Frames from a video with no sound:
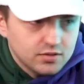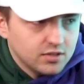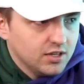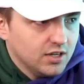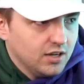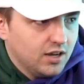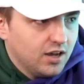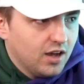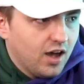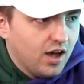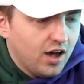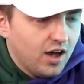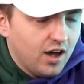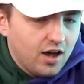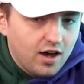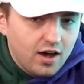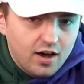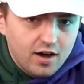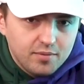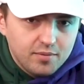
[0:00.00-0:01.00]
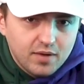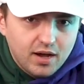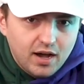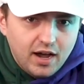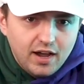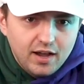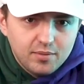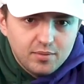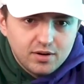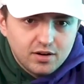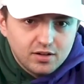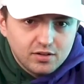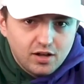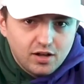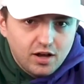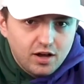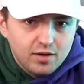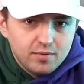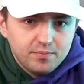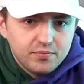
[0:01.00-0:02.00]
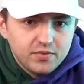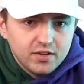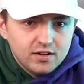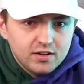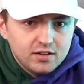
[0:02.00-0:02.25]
I am an alum.